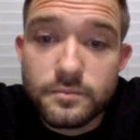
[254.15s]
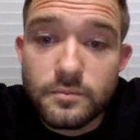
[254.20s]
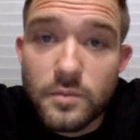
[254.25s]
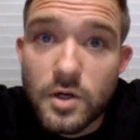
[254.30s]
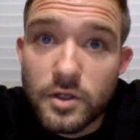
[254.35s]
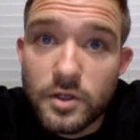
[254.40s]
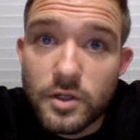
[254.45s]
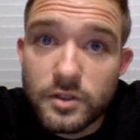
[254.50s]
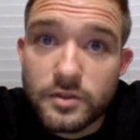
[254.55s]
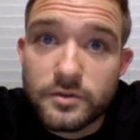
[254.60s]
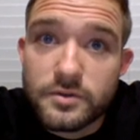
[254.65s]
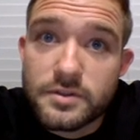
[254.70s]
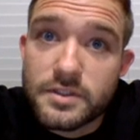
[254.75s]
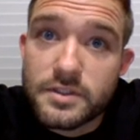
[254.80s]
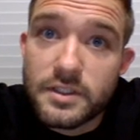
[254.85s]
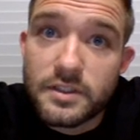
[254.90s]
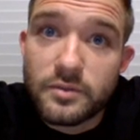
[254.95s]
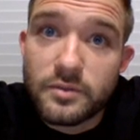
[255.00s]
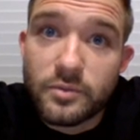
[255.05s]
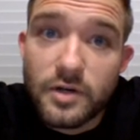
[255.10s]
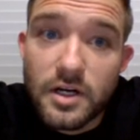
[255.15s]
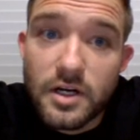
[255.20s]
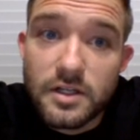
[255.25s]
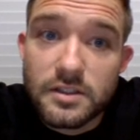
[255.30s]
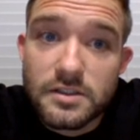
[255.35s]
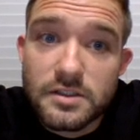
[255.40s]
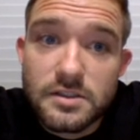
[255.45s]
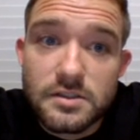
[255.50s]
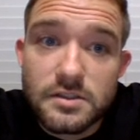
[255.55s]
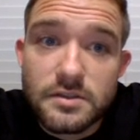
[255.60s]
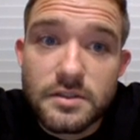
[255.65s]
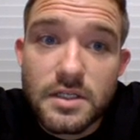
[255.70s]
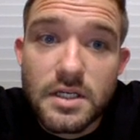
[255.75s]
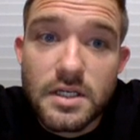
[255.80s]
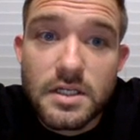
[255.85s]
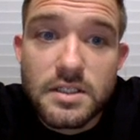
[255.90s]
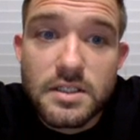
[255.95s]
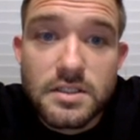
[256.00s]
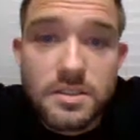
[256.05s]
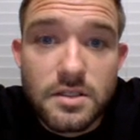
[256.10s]
molecules in the products.
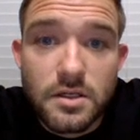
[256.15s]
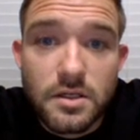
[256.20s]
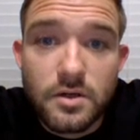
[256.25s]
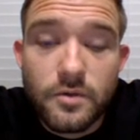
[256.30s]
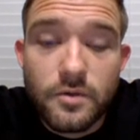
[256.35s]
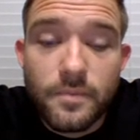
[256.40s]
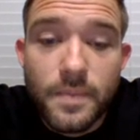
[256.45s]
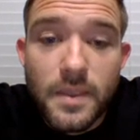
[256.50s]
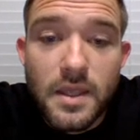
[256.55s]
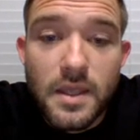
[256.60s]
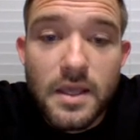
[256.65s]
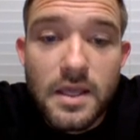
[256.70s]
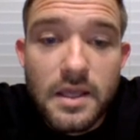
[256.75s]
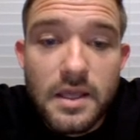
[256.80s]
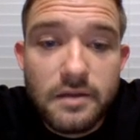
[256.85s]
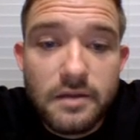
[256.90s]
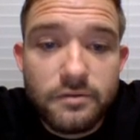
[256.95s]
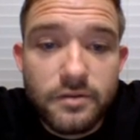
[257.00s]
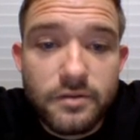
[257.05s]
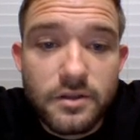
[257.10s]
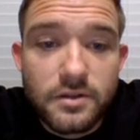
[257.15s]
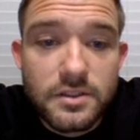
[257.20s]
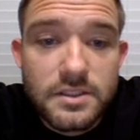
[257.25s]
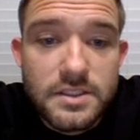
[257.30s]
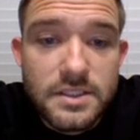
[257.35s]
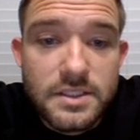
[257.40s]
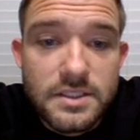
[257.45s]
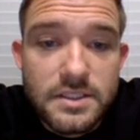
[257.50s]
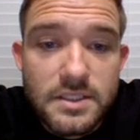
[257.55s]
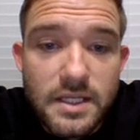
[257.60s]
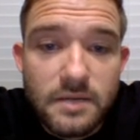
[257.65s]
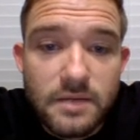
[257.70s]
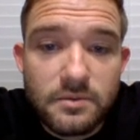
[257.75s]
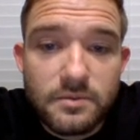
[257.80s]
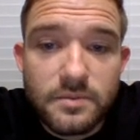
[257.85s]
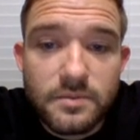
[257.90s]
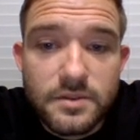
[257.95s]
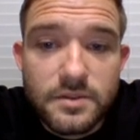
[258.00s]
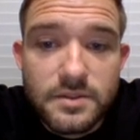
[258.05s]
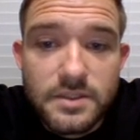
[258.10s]
So if it looks the same
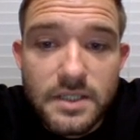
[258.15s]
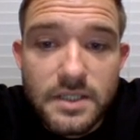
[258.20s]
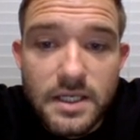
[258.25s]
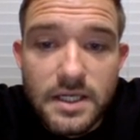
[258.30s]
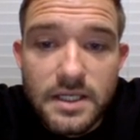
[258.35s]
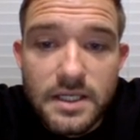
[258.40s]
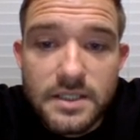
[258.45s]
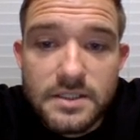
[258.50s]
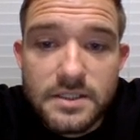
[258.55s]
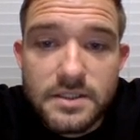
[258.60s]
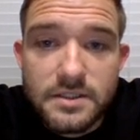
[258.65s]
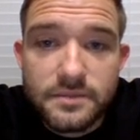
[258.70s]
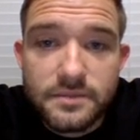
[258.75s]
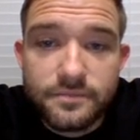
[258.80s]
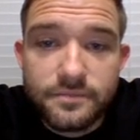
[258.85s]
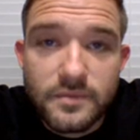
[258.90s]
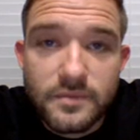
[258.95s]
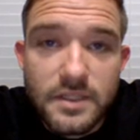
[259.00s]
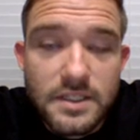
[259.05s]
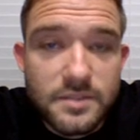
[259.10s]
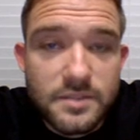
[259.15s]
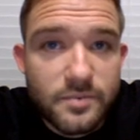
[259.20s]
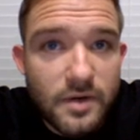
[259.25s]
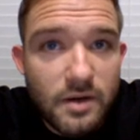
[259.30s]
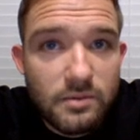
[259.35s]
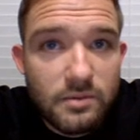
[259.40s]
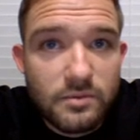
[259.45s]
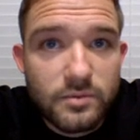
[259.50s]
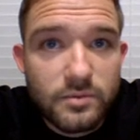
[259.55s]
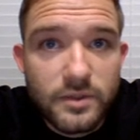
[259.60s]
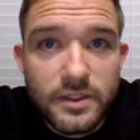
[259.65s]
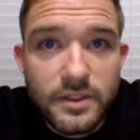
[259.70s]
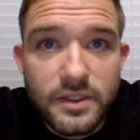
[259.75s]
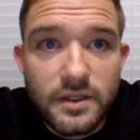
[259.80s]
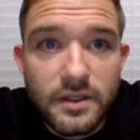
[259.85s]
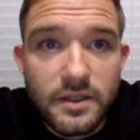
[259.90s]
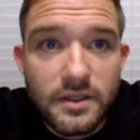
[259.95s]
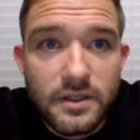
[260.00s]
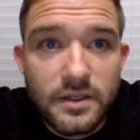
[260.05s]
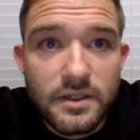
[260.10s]
on both sides, that's
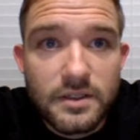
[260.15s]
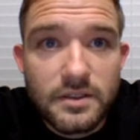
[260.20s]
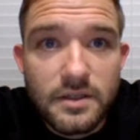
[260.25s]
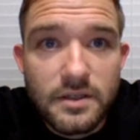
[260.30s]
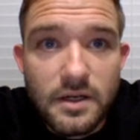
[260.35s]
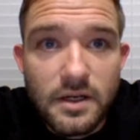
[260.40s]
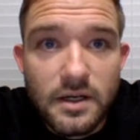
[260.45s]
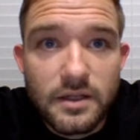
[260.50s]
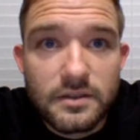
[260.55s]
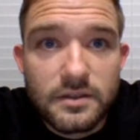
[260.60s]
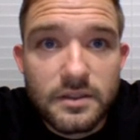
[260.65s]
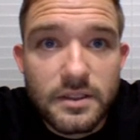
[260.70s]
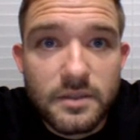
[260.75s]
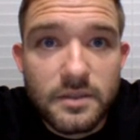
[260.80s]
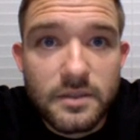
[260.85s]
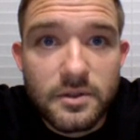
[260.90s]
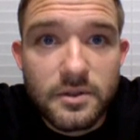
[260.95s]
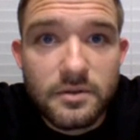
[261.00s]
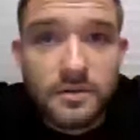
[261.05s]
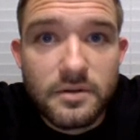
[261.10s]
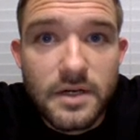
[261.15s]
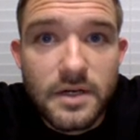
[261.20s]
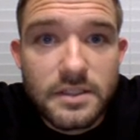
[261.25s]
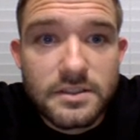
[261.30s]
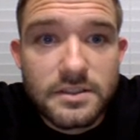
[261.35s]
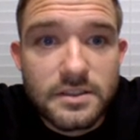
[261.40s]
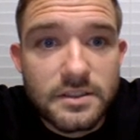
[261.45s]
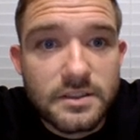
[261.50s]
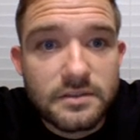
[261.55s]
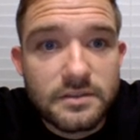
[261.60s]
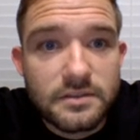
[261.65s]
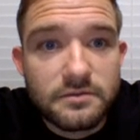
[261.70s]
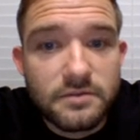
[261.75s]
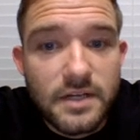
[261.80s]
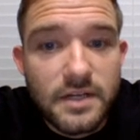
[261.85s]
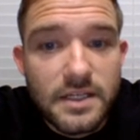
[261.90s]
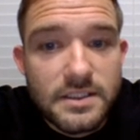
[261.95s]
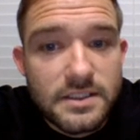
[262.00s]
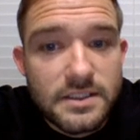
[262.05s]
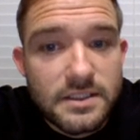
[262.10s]
probably not a chemical reaction. In
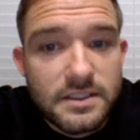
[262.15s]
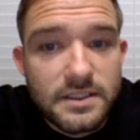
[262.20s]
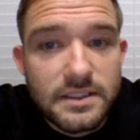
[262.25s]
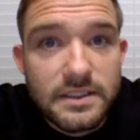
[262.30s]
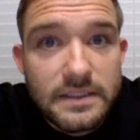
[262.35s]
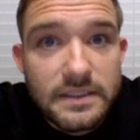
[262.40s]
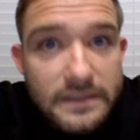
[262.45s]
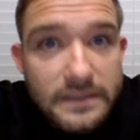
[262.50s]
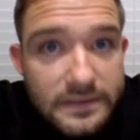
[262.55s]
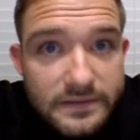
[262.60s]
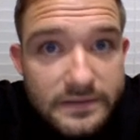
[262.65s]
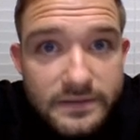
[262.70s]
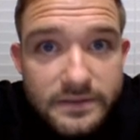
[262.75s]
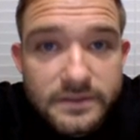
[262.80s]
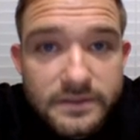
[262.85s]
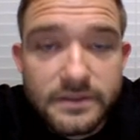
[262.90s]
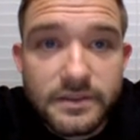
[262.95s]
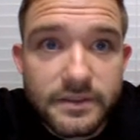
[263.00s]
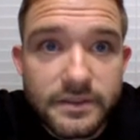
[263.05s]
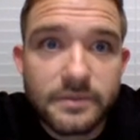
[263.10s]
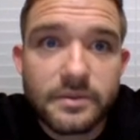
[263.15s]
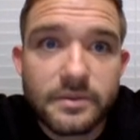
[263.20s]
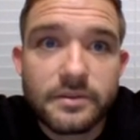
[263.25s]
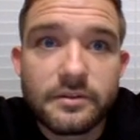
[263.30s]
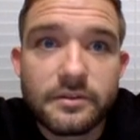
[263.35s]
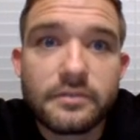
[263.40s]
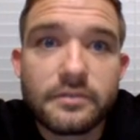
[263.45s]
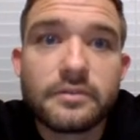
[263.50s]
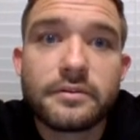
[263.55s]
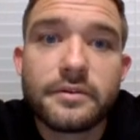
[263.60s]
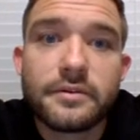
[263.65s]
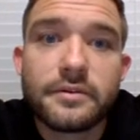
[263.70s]
fact, it isn't a chemical